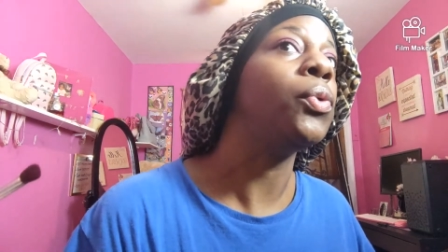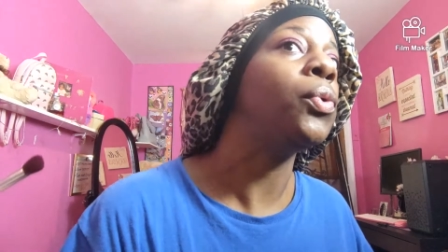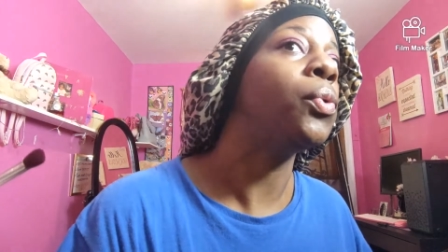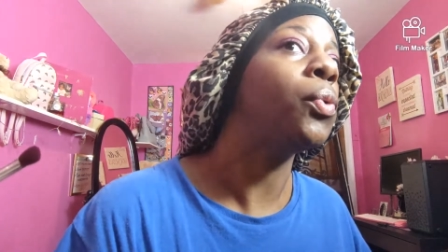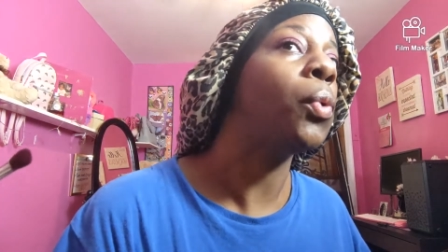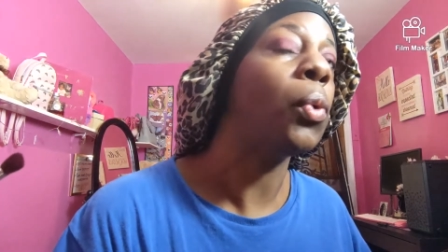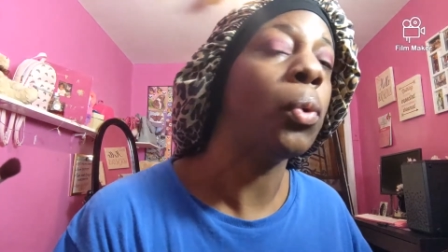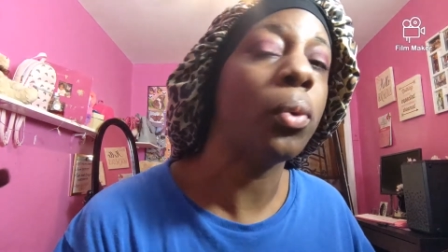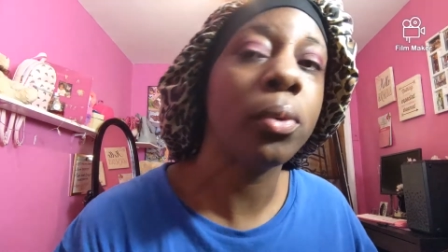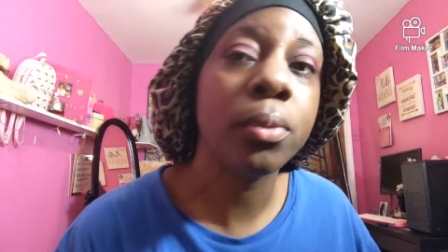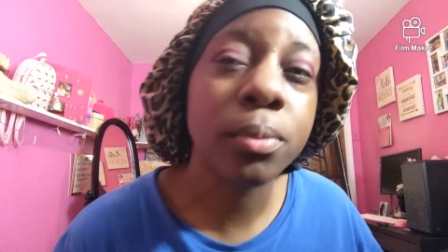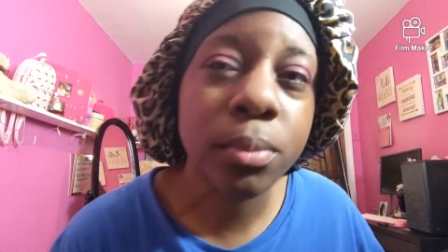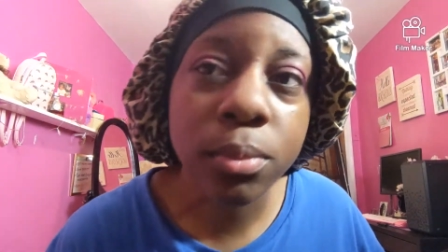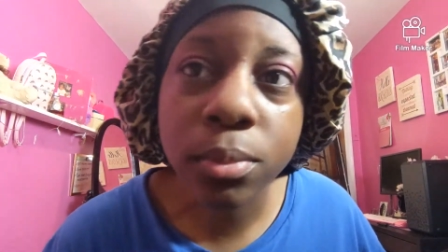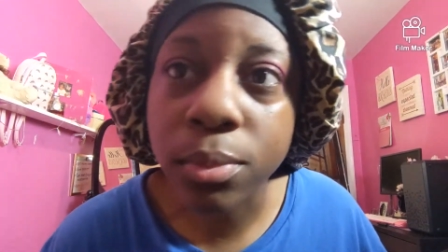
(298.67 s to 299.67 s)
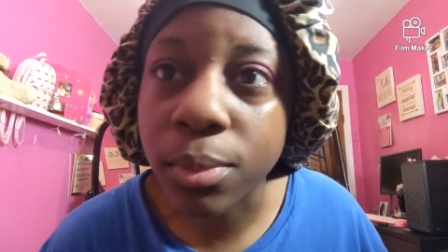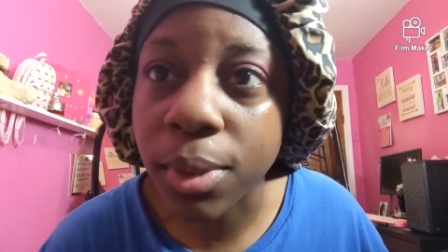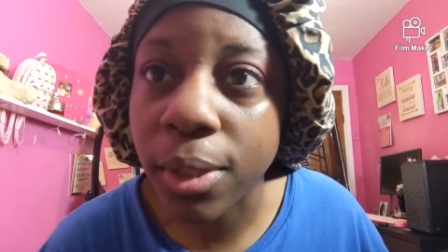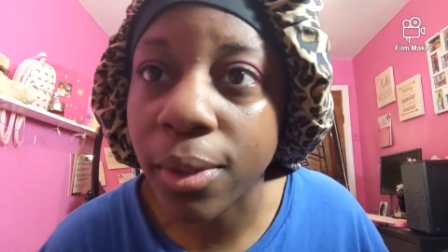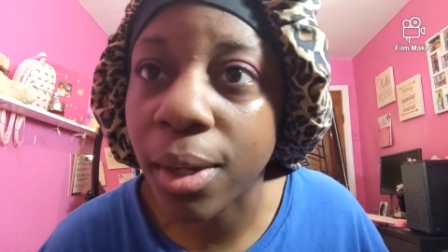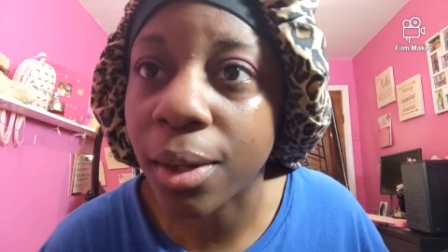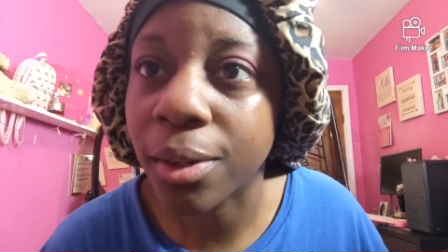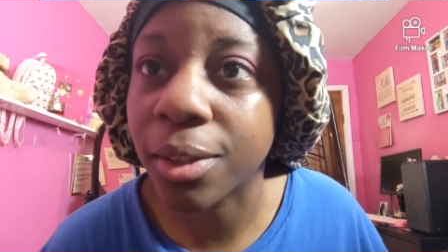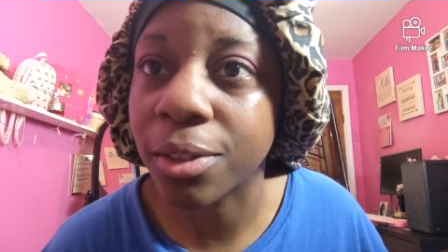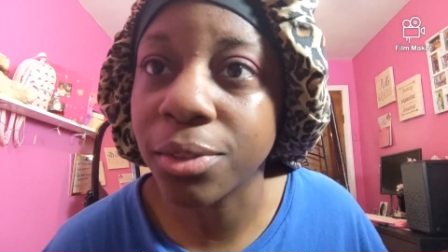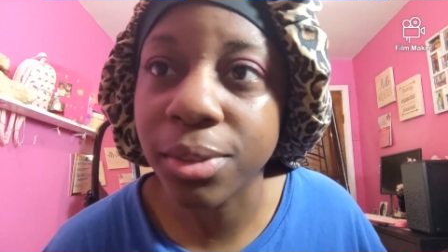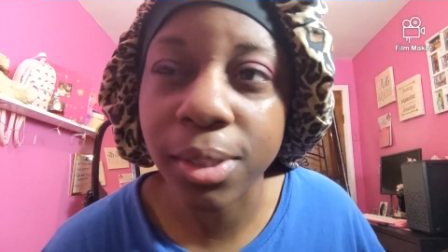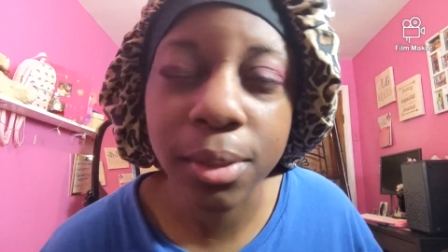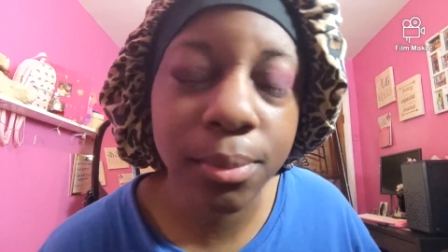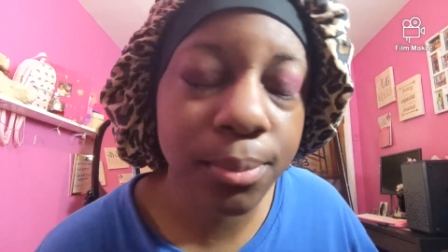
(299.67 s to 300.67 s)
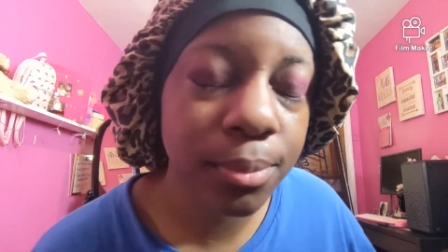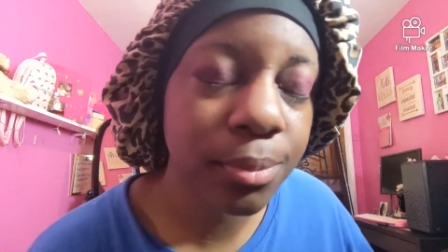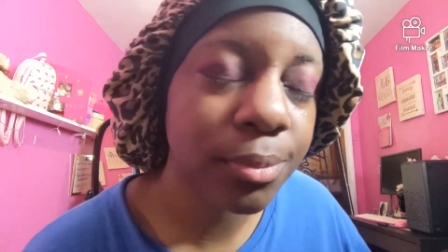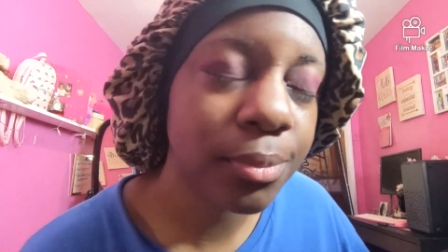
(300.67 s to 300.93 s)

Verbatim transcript: ooh. Let me give y'all a close up.